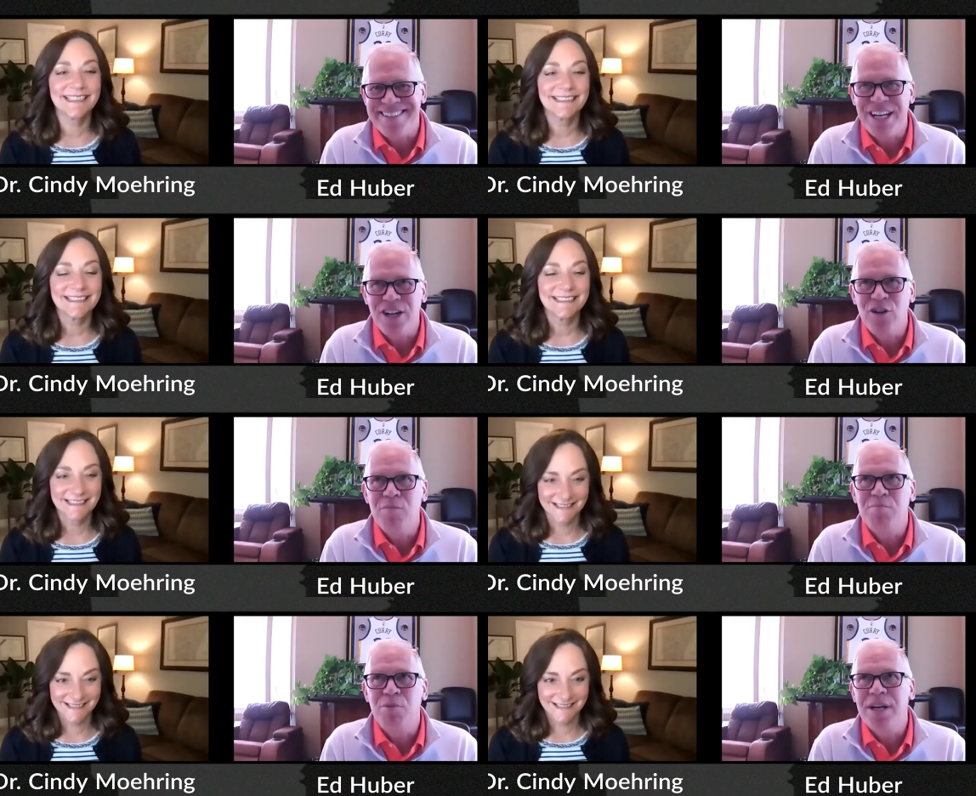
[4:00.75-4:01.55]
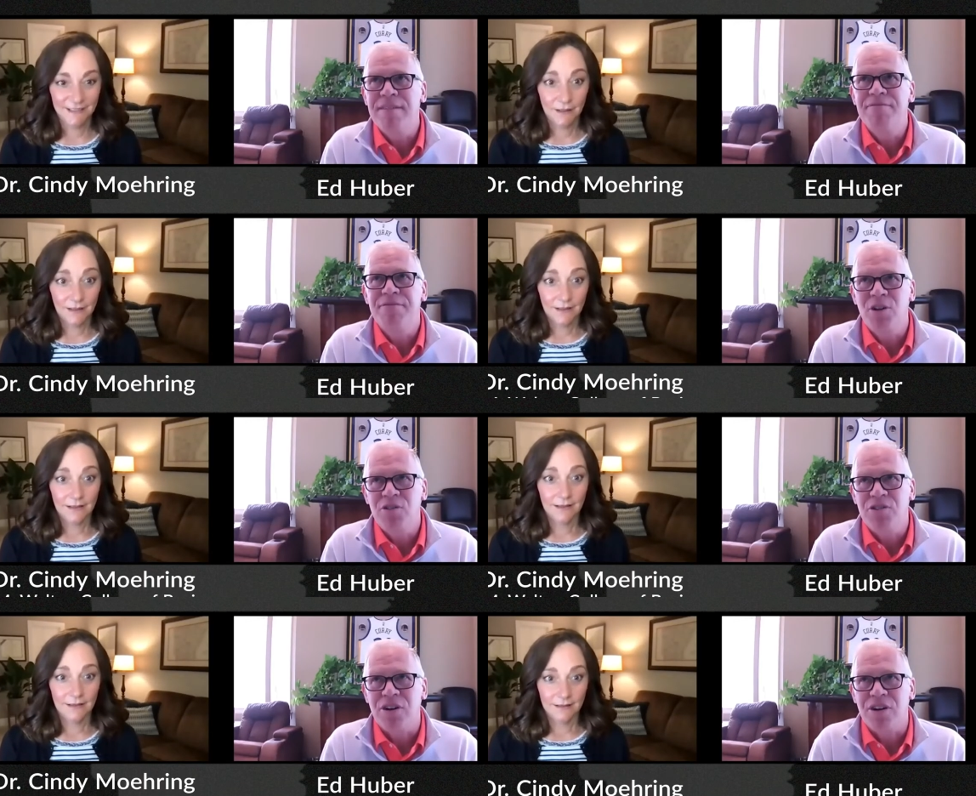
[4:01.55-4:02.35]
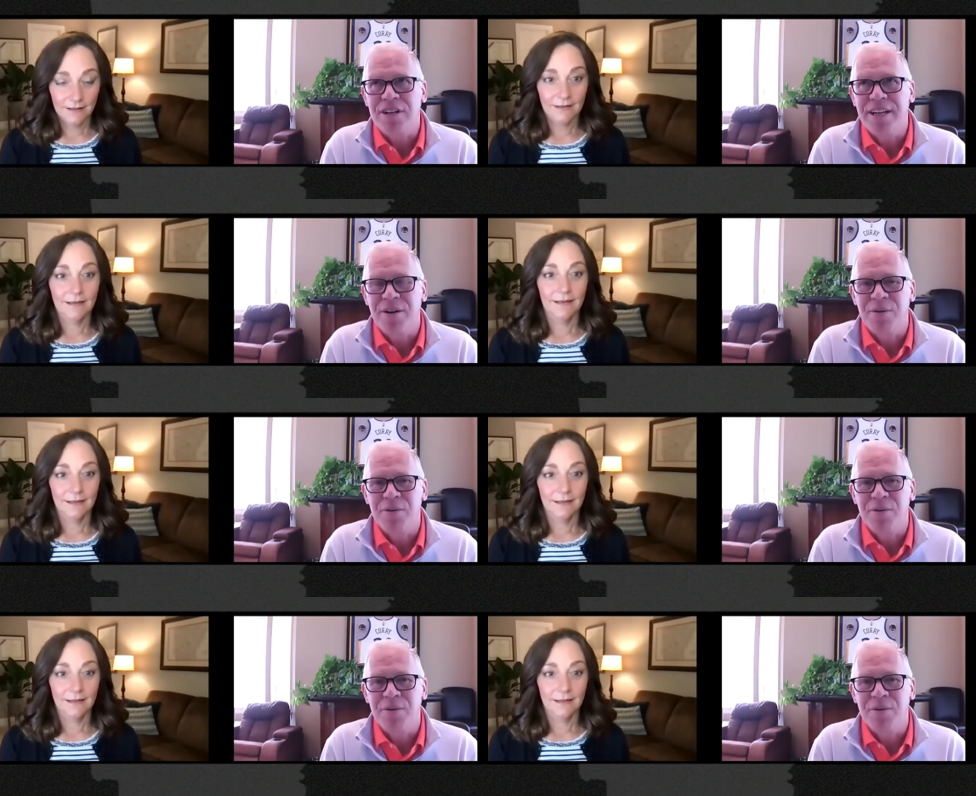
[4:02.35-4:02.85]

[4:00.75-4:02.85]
Speaker 1: single Brita filter can